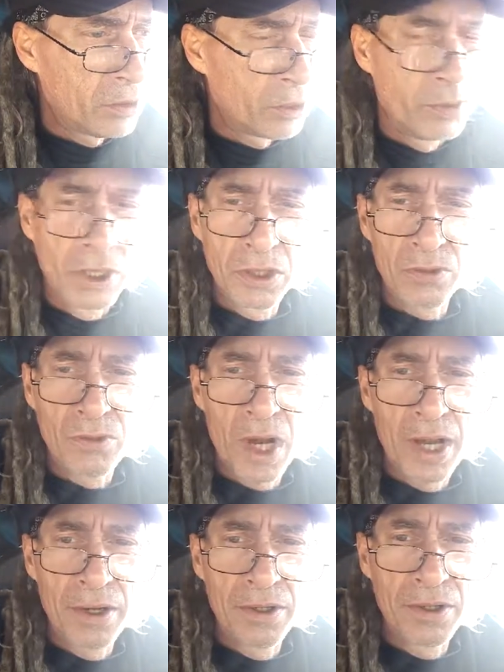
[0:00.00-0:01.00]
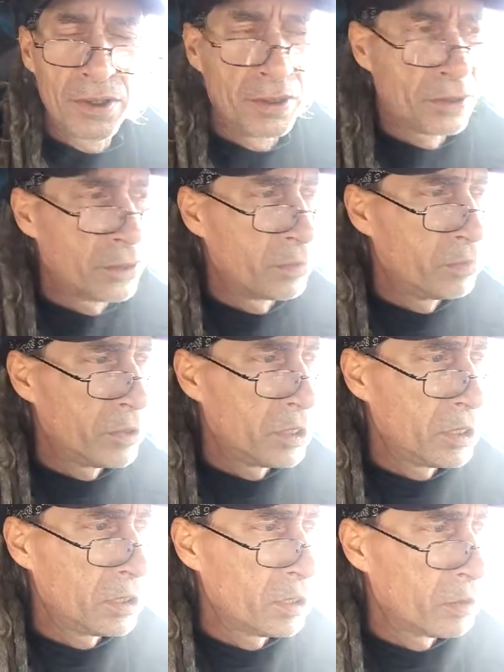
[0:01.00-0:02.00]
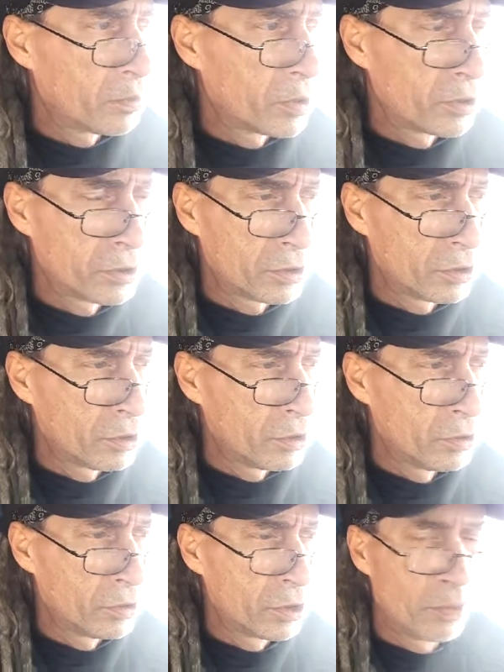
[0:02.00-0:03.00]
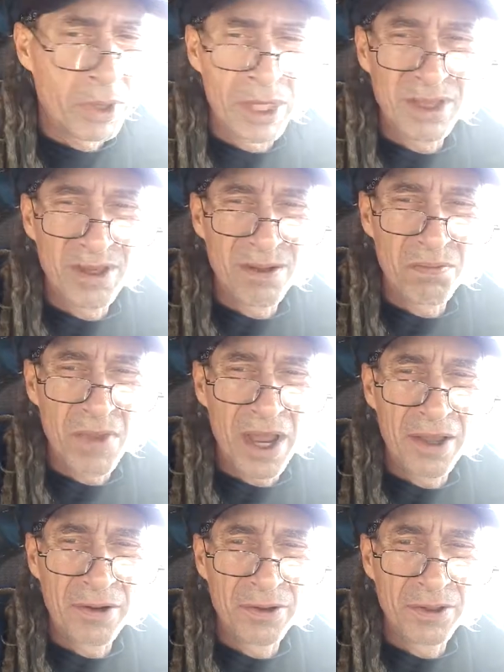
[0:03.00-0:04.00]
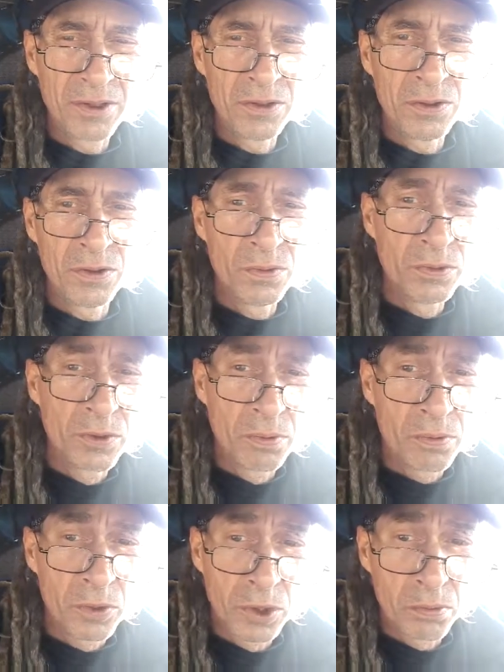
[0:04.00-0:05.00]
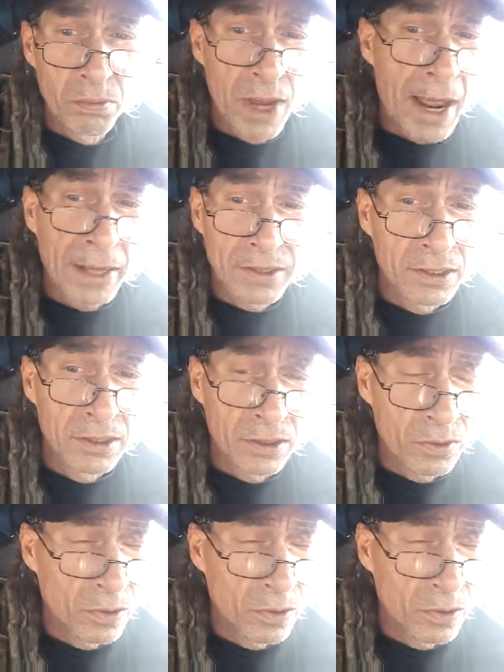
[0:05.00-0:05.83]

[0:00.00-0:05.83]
to be a writer, to be a person whose opinion mattered to the masses